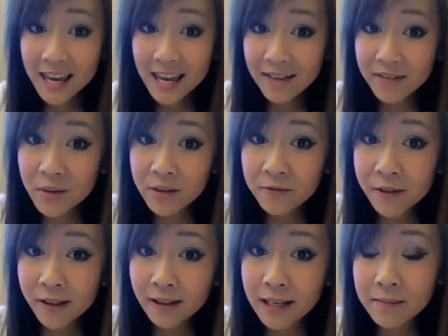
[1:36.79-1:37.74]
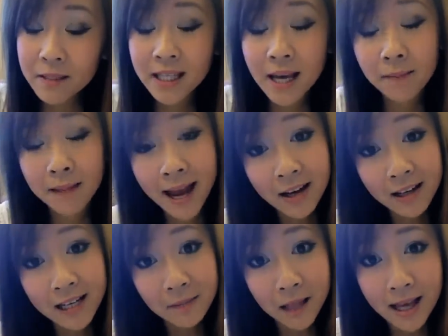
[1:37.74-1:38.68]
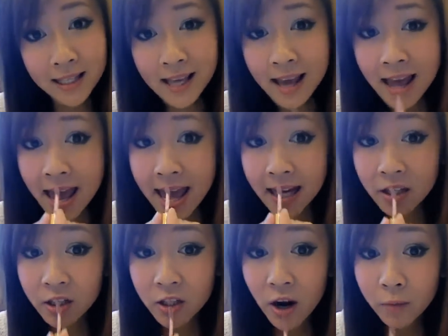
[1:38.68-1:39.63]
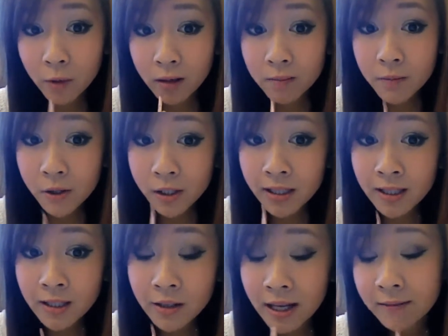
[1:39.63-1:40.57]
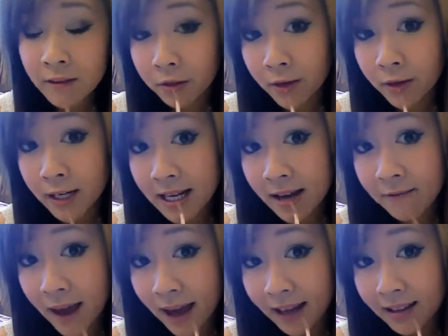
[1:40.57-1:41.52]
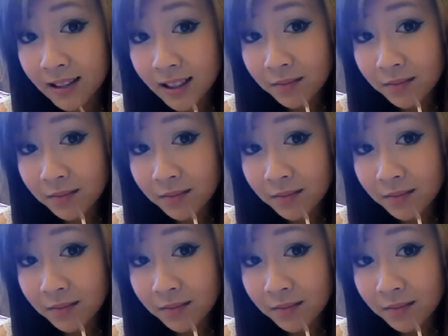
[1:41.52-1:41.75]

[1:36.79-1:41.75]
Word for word: If you want fuller lips, apply your lip gloss and downward motions to give a three D effect.